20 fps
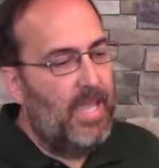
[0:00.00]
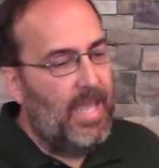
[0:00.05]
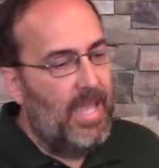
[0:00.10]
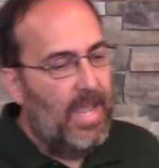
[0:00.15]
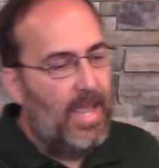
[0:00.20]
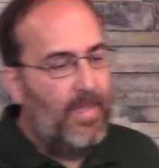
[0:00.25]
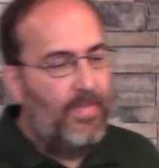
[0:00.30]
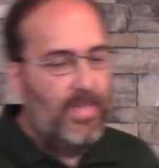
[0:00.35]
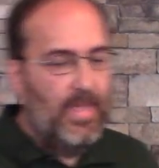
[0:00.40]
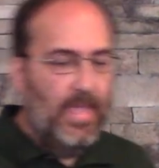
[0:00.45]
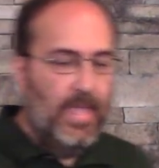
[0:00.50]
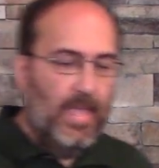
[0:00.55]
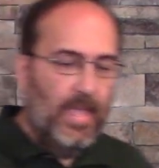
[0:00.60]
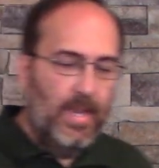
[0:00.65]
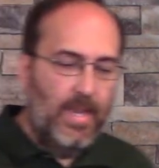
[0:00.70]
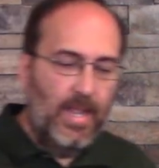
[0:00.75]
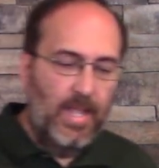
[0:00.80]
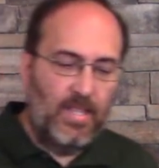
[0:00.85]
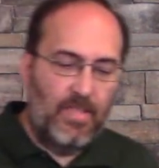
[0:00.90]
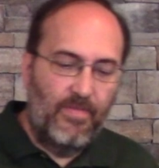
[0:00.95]
and
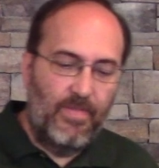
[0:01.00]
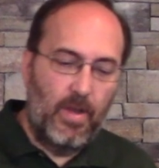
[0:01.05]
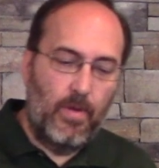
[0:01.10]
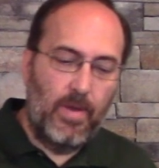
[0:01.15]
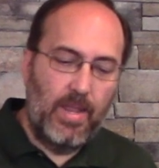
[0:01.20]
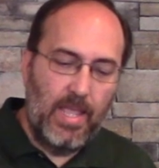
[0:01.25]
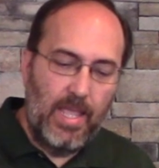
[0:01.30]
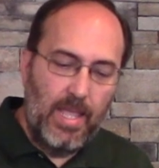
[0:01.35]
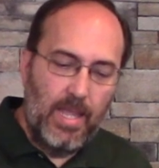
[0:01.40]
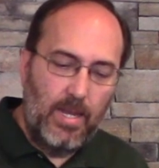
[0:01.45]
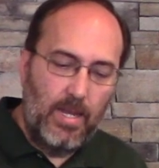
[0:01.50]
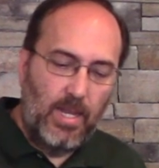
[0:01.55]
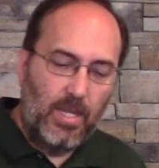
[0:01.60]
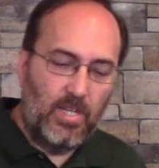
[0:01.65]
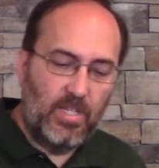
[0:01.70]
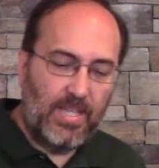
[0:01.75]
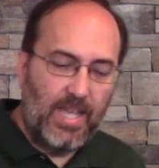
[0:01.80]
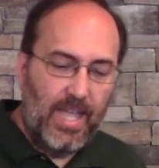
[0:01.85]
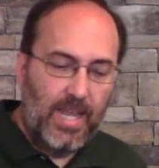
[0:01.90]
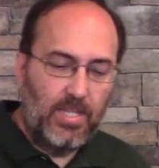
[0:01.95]
then at the very end, he
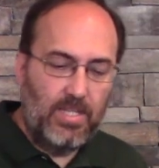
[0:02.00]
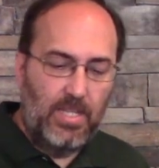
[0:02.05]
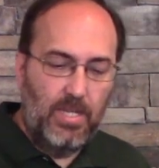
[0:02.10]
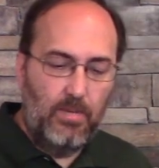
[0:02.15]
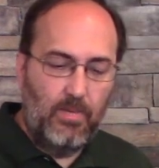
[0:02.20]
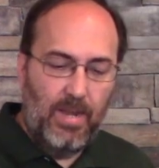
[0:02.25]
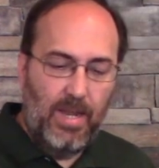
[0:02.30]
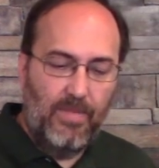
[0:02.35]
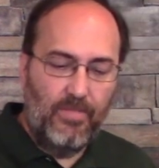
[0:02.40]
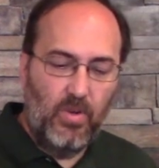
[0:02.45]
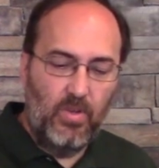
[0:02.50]
signs it, right?